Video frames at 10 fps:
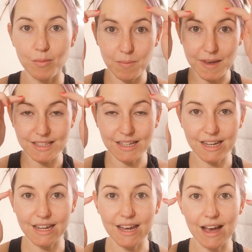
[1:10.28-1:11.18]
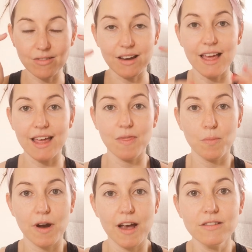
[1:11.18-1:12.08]
basically outline the
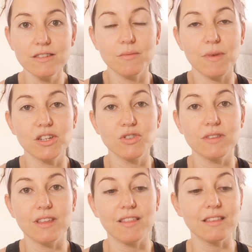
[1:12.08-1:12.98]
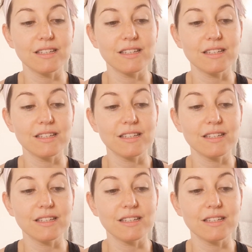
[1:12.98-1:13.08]
brows and make sure that the